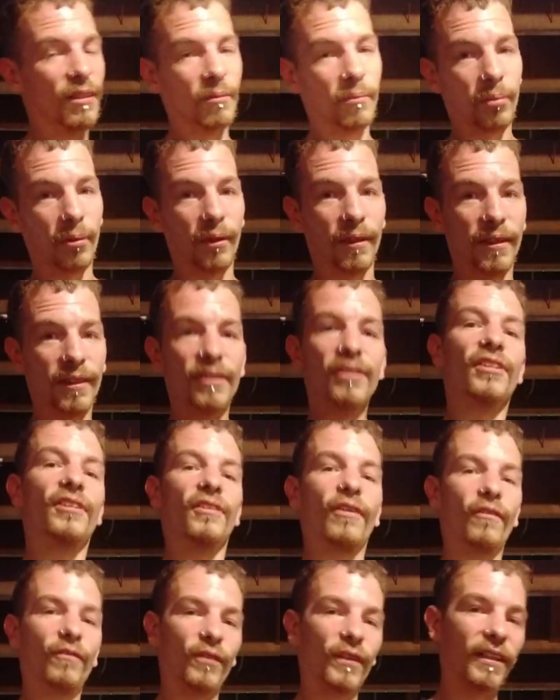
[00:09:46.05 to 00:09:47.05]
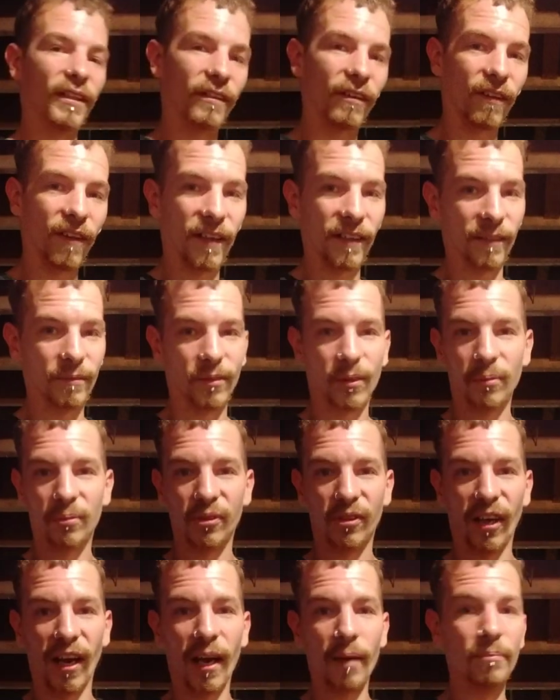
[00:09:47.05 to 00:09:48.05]
Please don't forget to like and
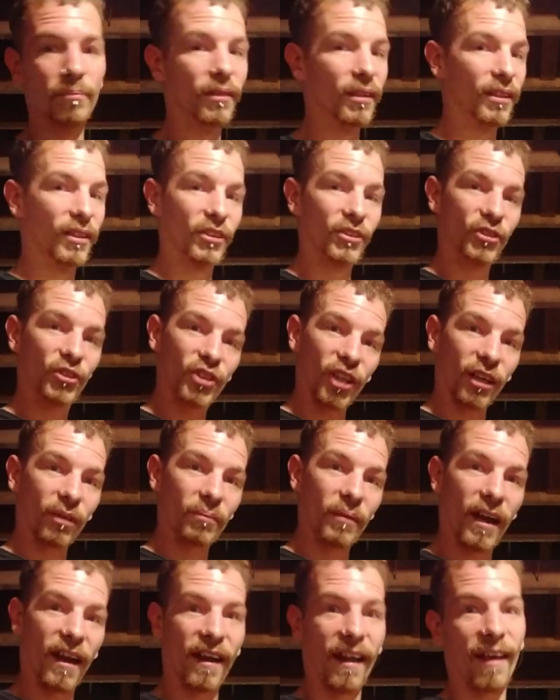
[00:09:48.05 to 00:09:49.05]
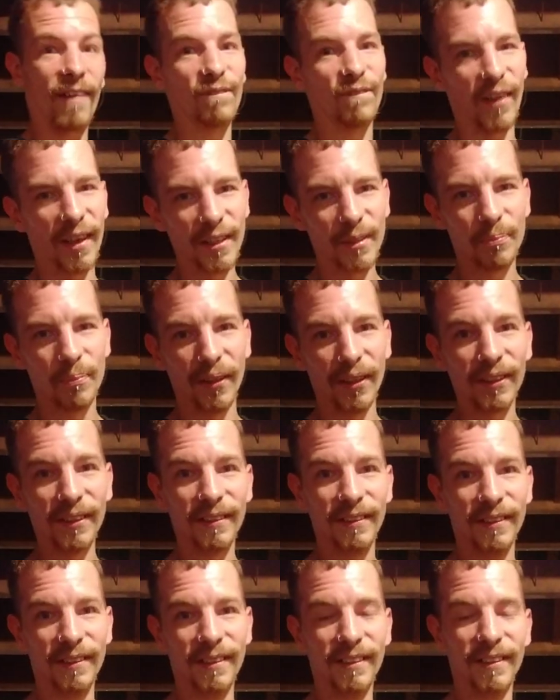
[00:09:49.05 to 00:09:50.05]
subscribe. Check me out on Facebook,
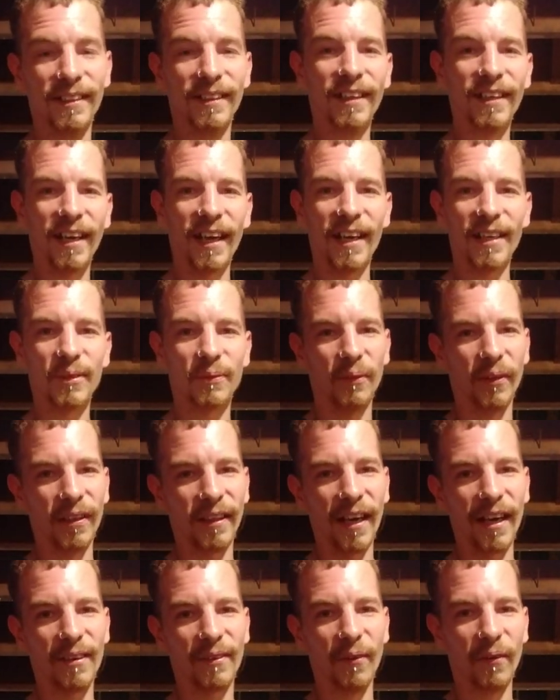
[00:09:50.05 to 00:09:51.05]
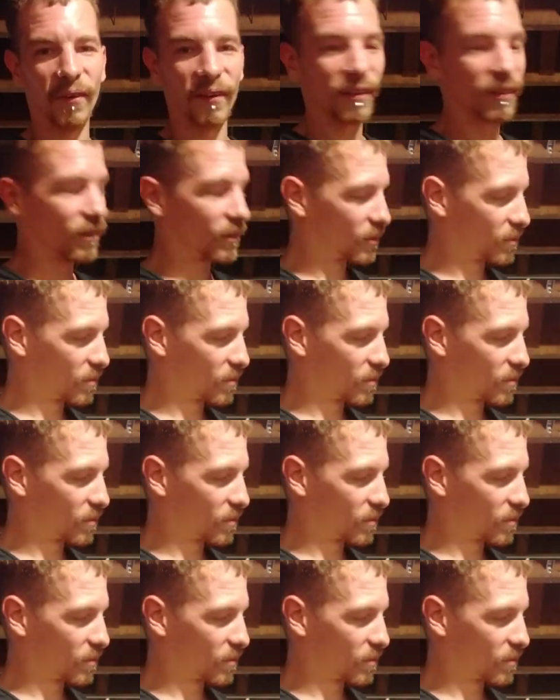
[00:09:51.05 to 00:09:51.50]
Guys Workout Corner.